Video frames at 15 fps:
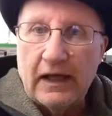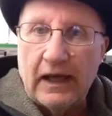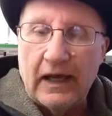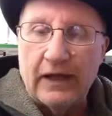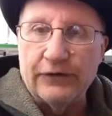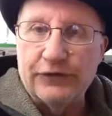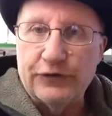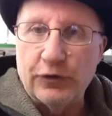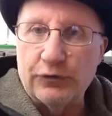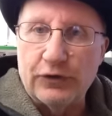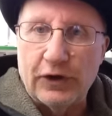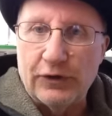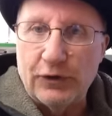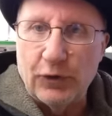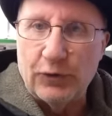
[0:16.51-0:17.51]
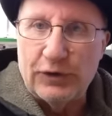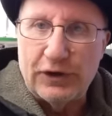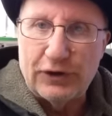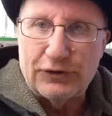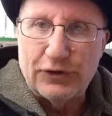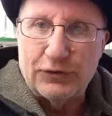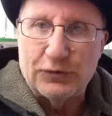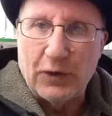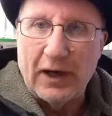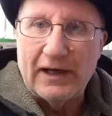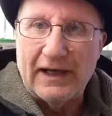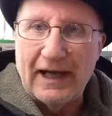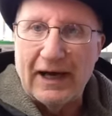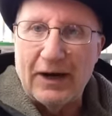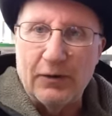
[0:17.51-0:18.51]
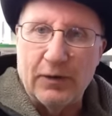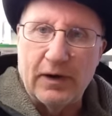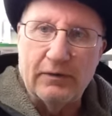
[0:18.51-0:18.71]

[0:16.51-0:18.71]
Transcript: and Sue's in doing dishes right now,